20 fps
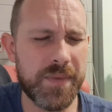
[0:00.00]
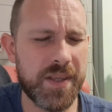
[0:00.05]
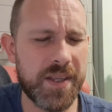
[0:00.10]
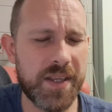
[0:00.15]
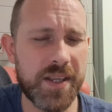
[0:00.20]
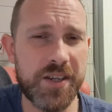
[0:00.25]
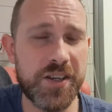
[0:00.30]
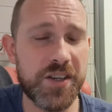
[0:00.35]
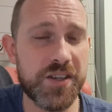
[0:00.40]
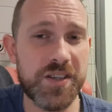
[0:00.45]

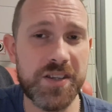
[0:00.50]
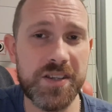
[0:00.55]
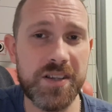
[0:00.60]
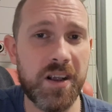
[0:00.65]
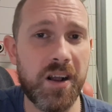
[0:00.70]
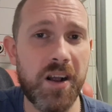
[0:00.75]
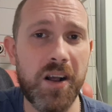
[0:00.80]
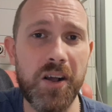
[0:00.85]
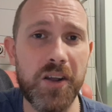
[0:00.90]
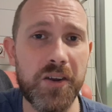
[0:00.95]
you just
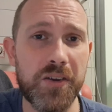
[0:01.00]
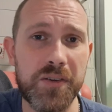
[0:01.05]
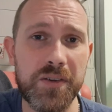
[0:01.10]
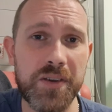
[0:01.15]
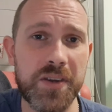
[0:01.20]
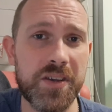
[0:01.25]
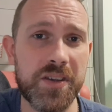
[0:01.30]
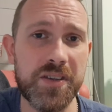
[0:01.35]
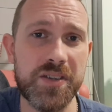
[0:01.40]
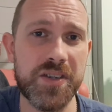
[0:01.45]
can't,
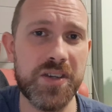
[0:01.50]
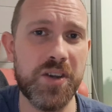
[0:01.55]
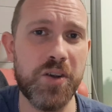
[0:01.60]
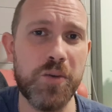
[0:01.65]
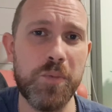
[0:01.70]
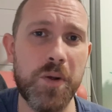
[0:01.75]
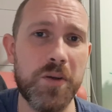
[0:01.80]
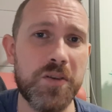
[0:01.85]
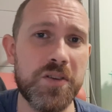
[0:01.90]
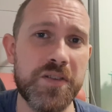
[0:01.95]
you
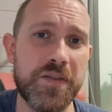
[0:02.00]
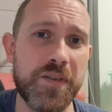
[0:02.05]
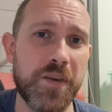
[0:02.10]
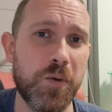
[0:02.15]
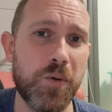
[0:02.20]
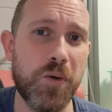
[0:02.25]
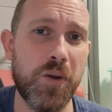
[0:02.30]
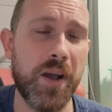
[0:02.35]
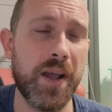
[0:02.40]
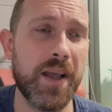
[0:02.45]
almost
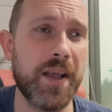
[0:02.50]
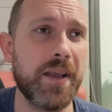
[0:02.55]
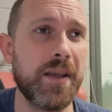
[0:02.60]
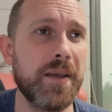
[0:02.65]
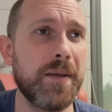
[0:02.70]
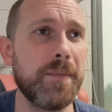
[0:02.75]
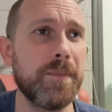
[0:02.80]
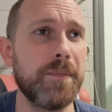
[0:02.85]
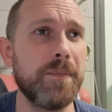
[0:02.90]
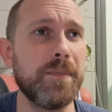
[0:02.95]
feel like
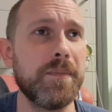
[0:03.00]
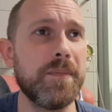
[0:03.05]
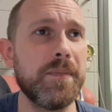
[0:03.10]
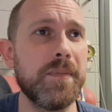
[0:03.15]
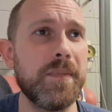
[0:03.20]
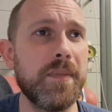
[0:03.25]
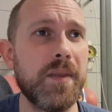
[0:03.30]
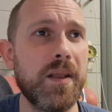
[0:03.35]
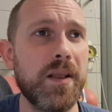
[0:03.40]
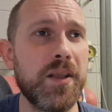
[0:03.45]

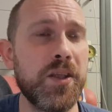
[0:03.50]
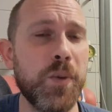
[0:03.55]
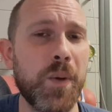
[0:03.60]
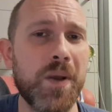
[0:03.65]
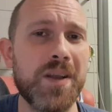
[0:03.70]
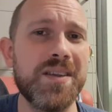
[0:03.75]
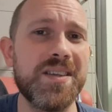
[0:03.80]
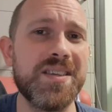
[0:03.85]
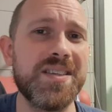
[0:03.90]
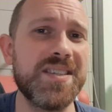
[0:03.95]
you
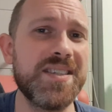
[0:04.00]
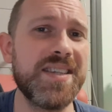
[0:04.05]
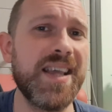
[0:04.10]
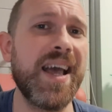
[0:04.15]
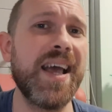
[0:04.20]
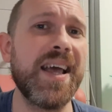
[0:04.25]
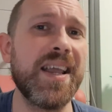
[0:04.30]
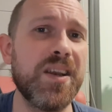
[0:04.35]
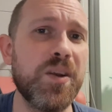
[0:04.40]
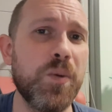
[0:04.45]

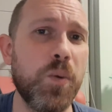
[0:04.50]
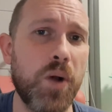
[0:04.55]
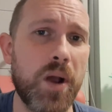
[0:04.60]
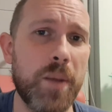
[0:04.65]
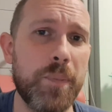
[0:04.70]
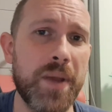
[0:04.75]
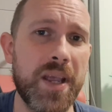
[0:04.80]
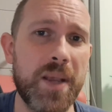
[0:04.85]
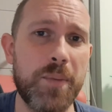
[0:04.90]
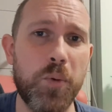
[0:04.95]
understand why
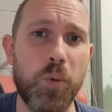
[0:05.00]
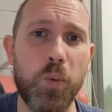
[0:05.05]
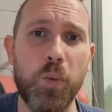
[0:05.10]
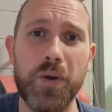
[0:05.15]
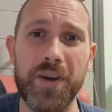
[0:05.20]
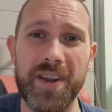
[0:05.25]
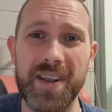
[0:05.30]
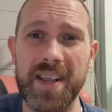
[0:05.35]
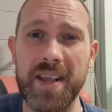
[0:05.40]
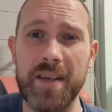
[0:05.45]
people want
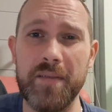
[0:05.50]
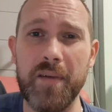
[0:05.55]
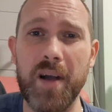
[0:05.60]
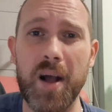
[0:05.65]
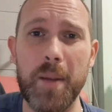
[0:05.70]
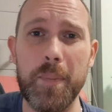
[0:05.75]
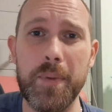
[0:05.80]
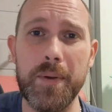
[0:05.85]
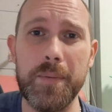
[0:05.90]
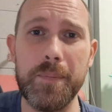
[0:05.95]
to give
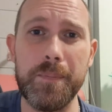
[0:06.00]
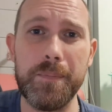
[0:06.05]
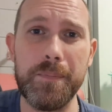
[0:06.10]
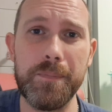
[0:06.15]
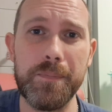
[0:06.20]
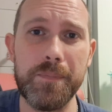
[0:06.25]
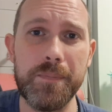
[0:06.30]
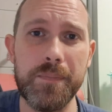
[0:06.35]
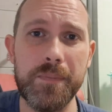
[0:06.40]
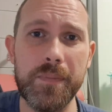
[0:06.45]
up.
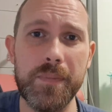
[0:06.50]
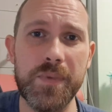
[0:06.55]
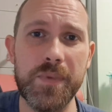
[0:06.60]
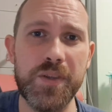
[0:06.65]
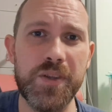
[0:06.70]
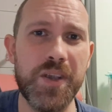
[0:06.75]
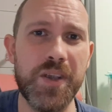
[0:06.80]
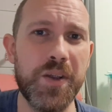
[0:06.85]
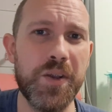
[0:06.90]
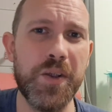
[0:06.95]

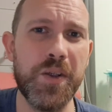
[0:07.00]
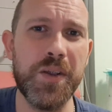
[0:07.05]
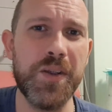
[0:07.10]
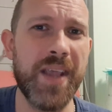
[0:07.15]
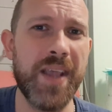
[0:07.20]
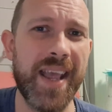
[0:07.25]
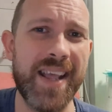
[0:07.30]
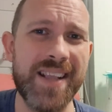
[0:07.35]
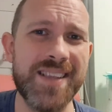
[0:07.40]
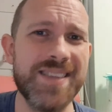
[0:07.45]
You
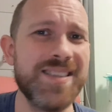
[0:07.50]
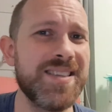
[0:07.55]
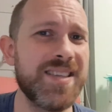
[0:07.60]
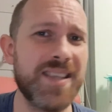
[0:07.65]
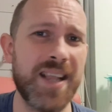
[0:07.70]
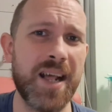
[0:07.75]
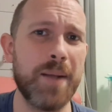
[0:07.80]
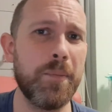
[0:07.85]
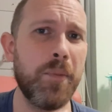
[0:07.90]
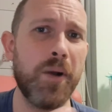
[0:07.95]
get into
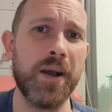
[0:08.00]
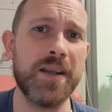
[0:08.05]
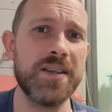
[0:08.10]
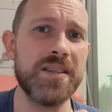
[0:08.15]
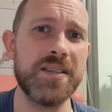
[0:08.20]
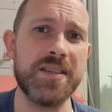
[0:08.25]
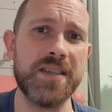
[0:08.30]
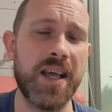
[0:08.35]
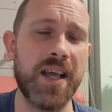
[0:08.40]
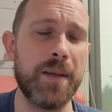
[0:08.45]
that
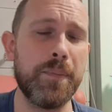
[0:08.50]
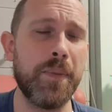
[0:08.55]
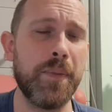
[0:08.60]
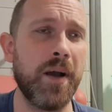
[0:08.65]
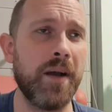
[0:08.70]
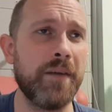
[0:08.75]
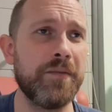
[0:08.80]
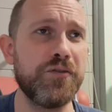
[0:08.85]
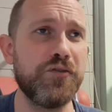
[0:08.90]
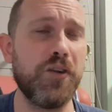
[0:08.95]
mindset, but
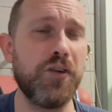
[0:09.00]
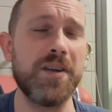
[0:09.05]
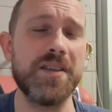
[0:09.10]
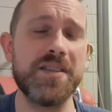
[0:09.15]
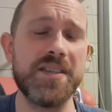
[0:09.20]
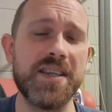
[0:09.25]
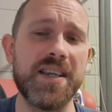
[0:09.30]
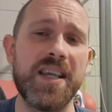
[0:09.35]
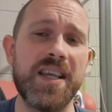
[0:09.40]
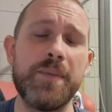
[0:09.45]
I've tried to
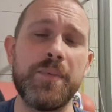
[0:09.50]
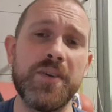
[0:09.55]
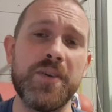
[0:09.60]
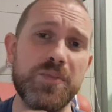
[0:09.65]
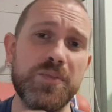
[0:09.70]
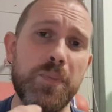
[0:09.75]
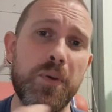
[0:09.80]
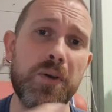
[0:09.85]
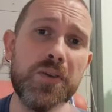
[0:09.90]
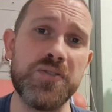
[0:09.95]
keep it as
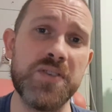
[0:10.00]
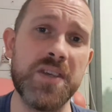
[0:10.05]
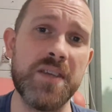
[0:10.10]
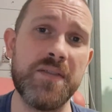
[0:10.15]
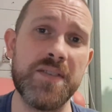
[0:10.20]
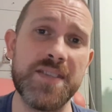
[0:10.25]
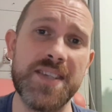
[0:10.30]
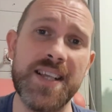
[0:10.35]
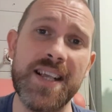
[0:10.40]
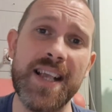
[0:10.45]
positive
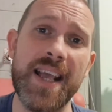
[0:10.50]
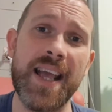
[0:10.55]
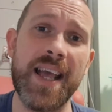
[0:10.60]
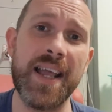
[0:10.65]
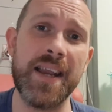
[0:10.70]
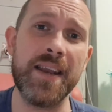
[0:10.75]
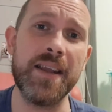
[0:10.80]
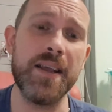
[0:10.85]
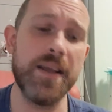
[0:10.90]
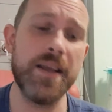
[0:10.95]
as I can,